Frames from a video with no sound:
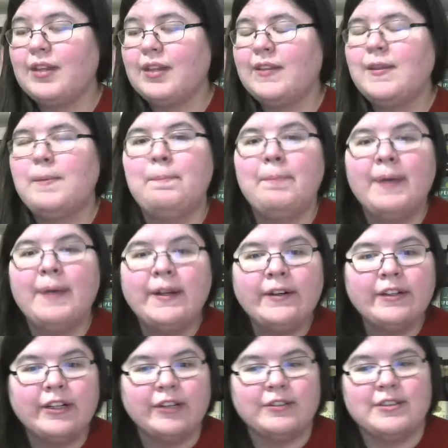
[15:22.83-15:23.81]
The
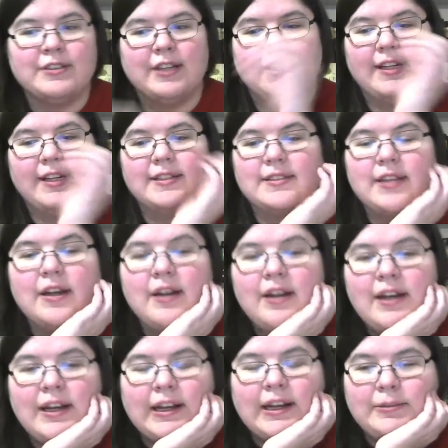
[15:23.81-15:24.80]
bitter notes on this.
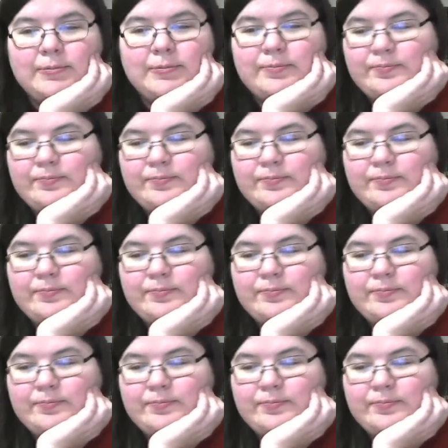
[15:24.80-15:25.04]
Ah.